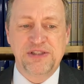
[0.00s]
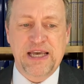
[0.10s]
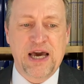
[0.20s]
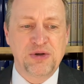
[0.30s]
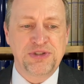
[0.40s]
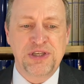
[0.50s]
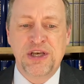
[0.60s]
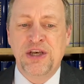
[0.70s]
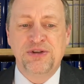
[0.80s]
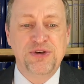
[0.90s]
house
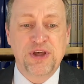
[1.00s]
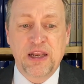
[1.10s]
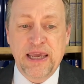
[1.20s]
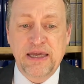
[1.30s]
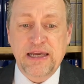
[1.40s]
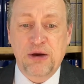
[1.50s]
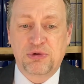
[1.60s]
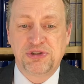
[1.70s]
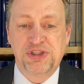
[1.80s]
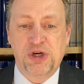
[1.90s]
to the land I will
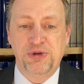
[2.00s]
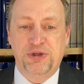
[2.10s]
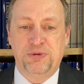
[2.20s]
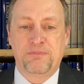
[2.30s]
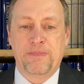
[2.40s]
show you,